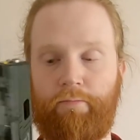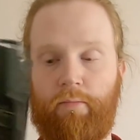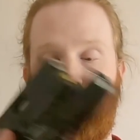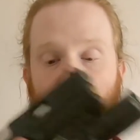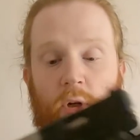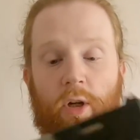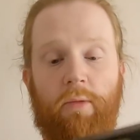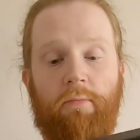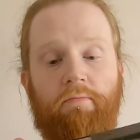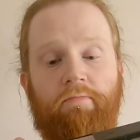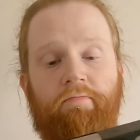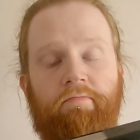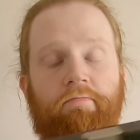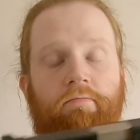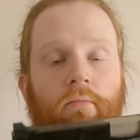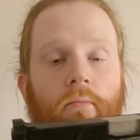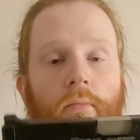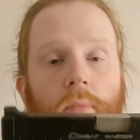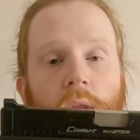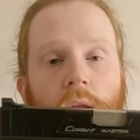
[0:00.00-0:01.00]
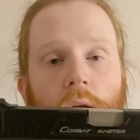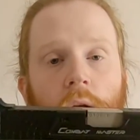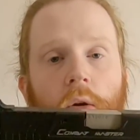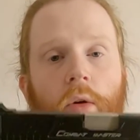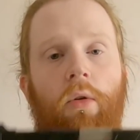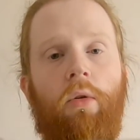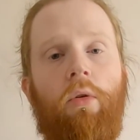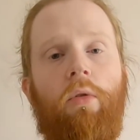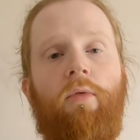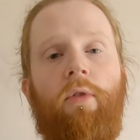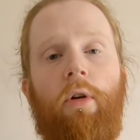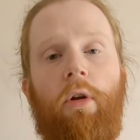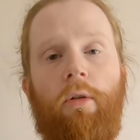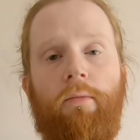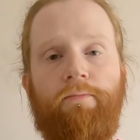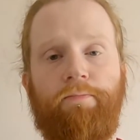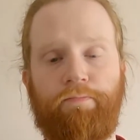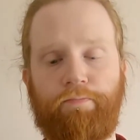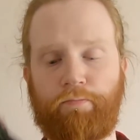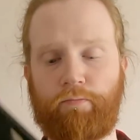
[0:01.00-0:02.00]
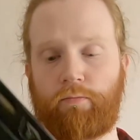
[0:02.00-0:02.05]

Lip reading: But overall,